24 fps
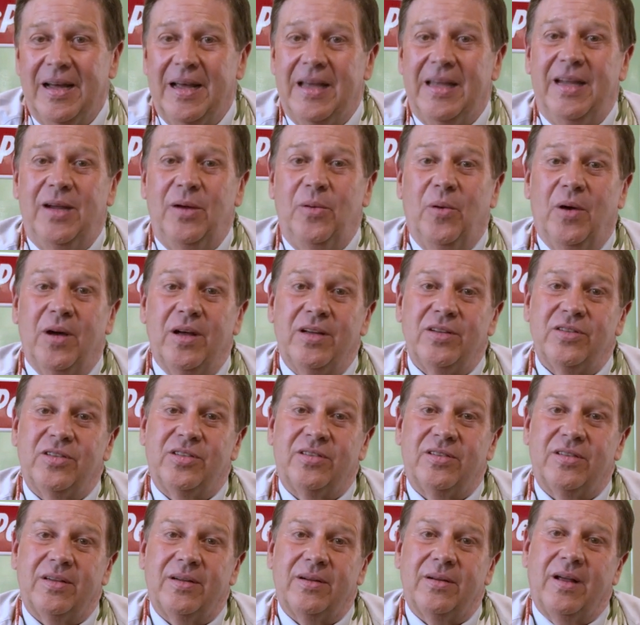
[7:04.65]
He
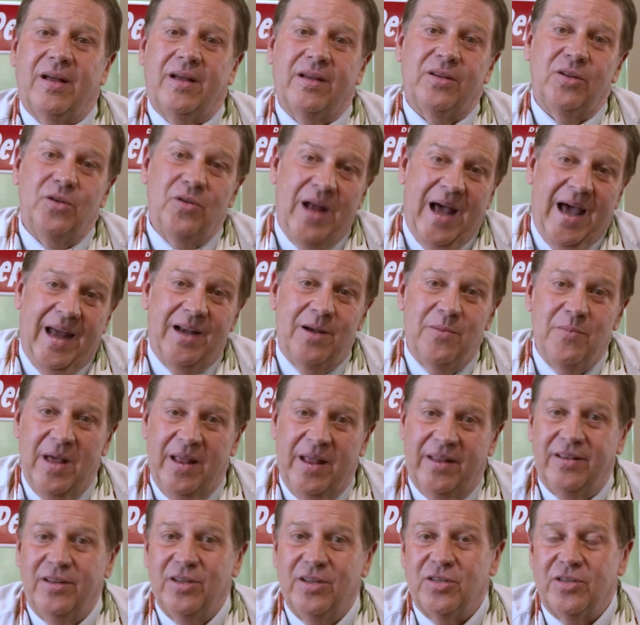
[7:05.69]
was a United
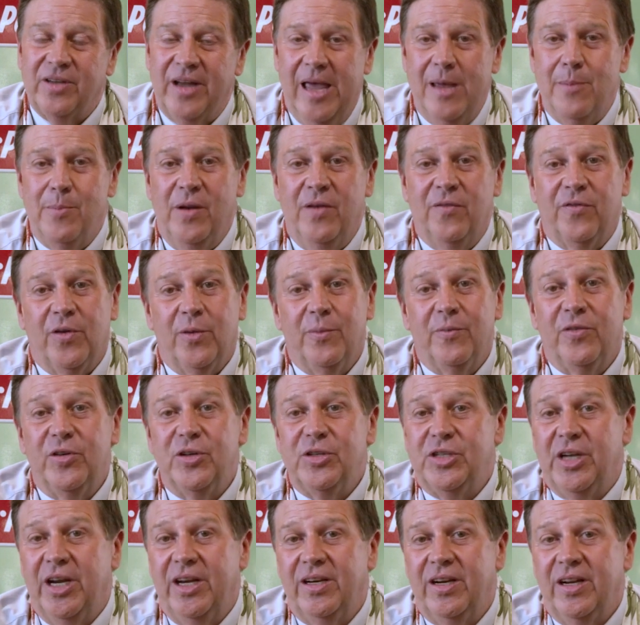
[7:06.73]
Methodist layman from
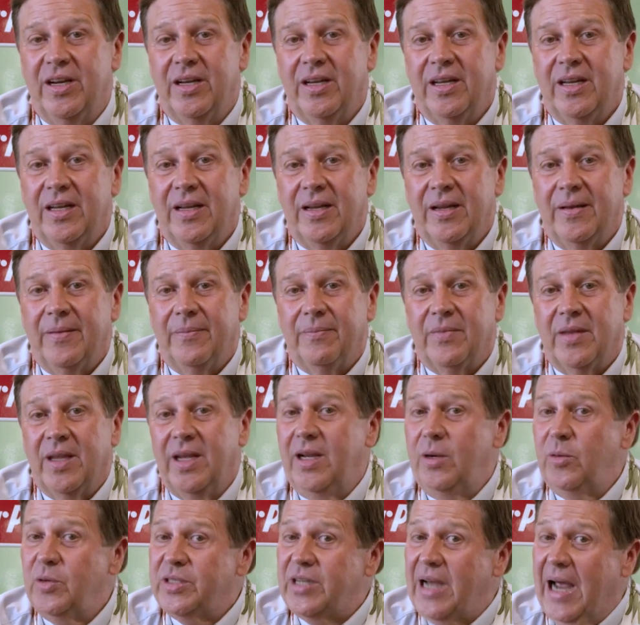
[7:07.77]
Virginia.
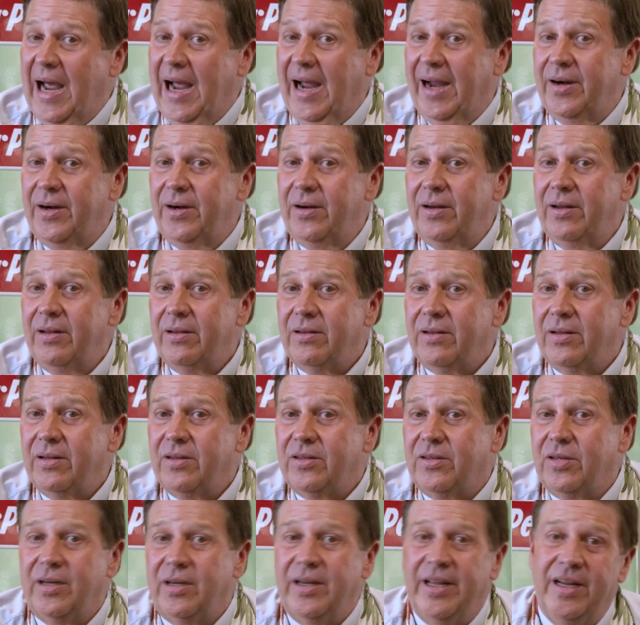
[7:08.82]
He was hired
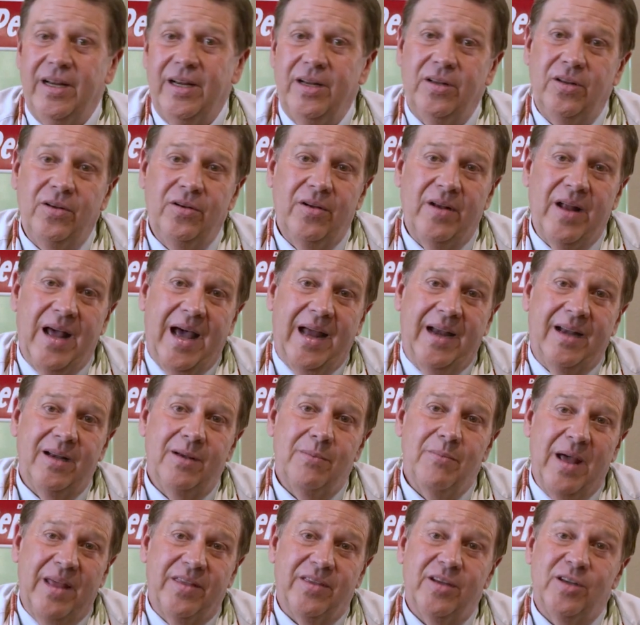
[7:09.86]
to lead the United
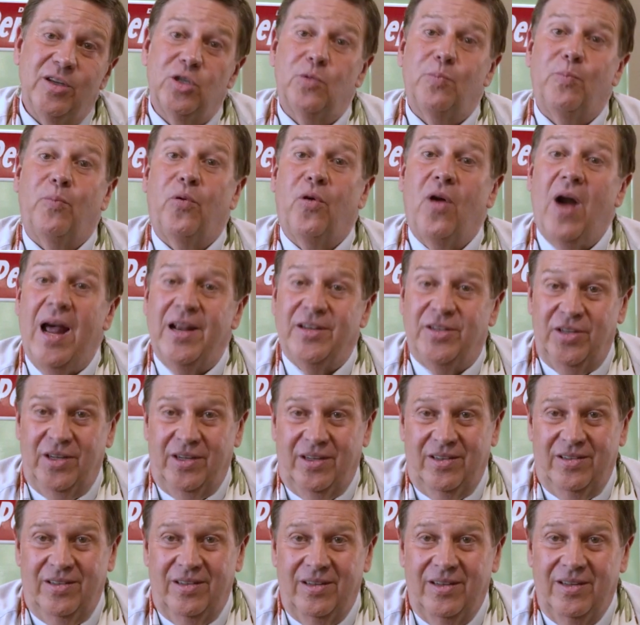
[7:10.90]
Methodist
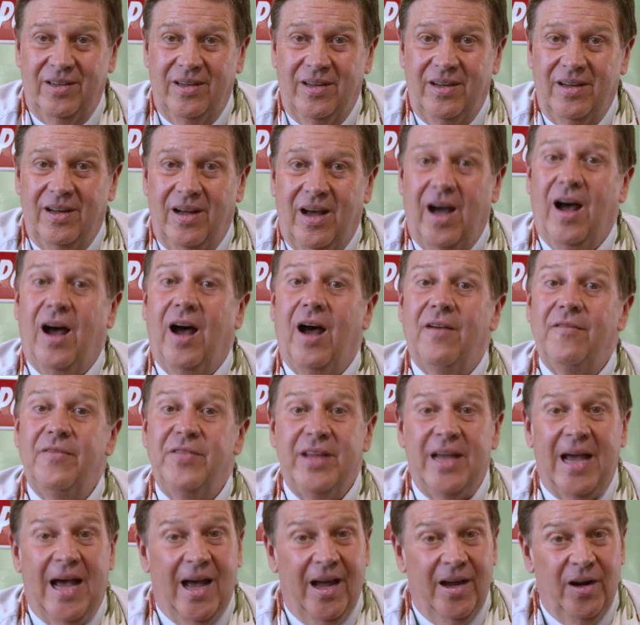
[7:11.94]
project of
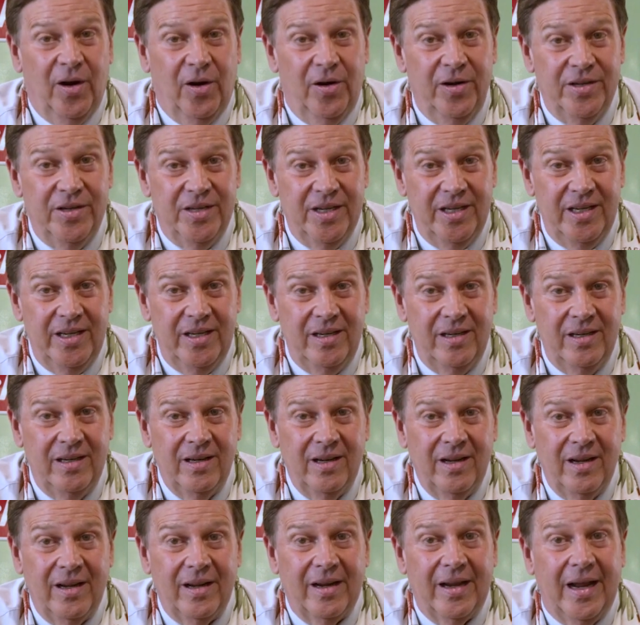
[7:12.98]
the IRD
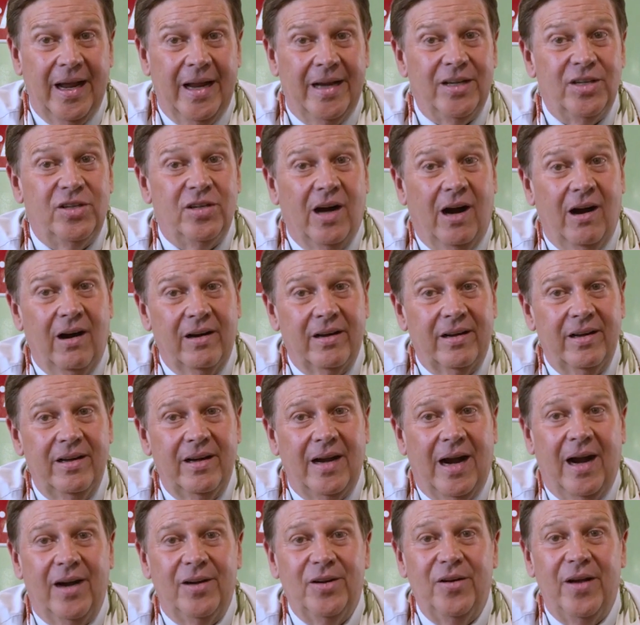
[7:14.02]
and target
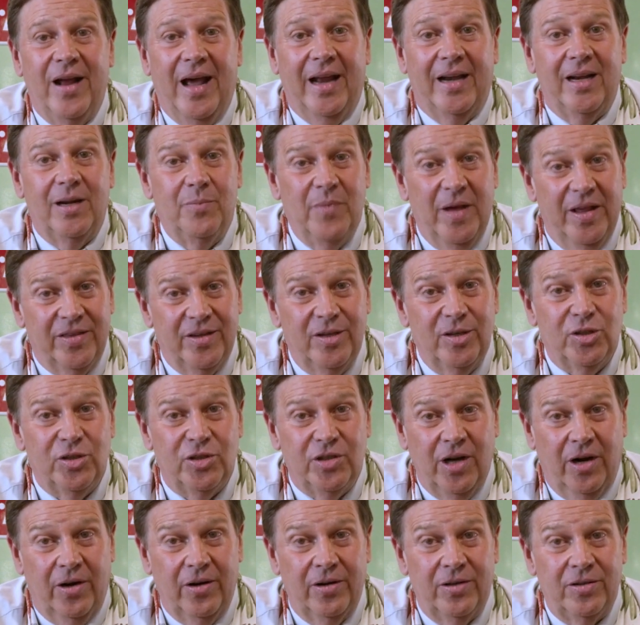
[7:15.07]
our United Methodist
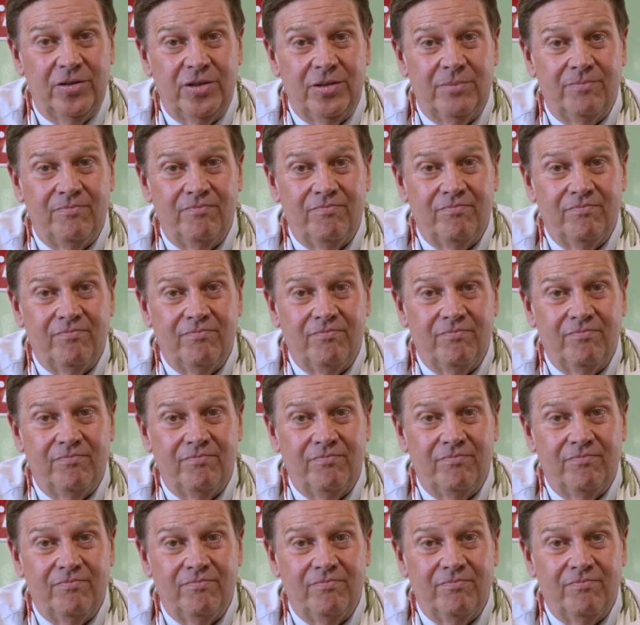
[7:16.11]
Church.